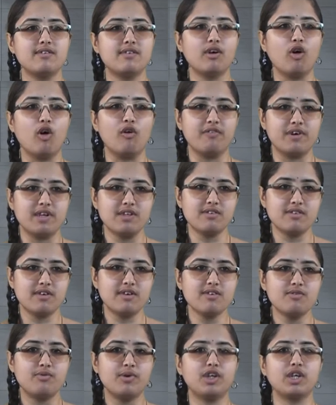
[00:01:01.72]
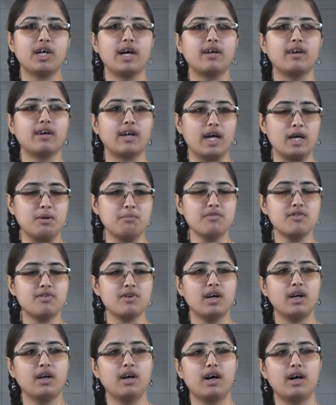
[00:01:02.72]
the offenses which are crimes,
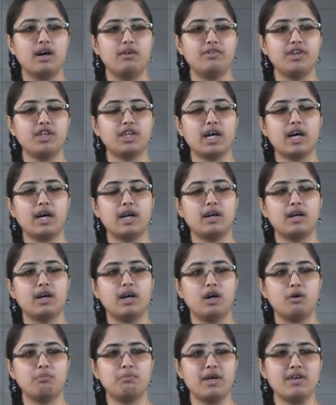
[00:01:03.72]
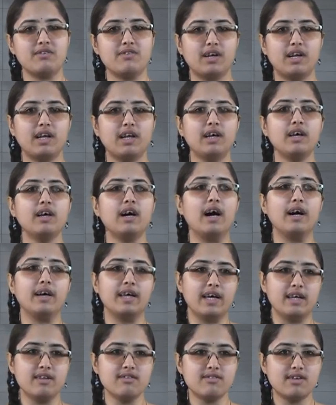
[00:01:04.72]
which are basically
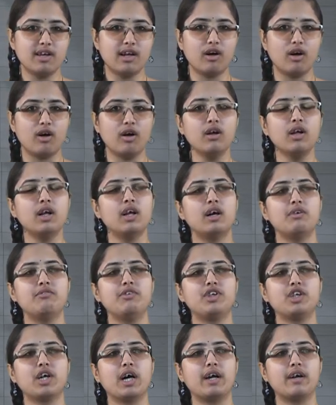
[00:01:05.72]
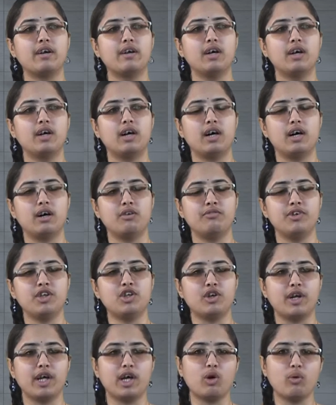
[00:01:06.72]
against the law, which are which
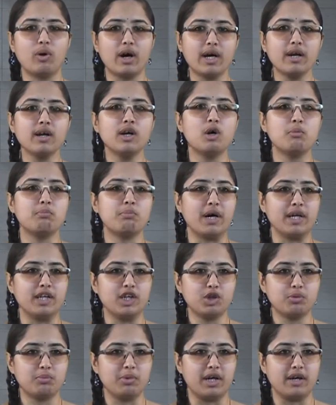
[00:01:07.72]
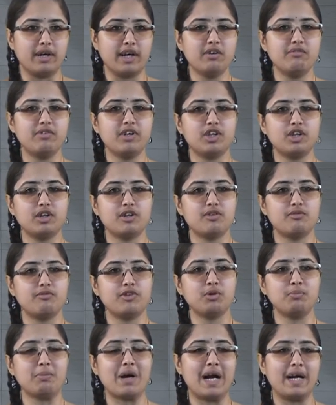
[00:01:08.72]
require punishment, right?
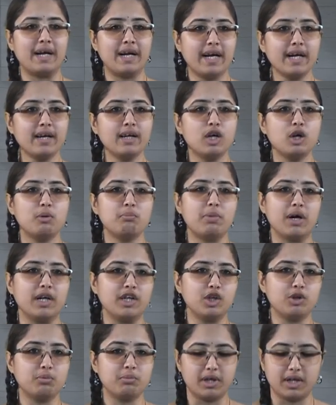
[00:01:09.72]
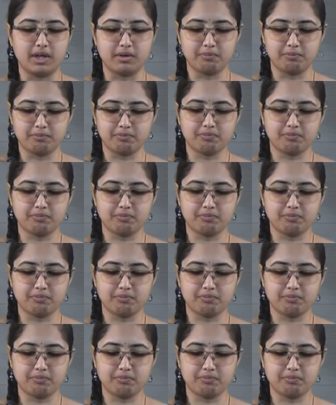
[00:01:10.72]
Which mandate punishment.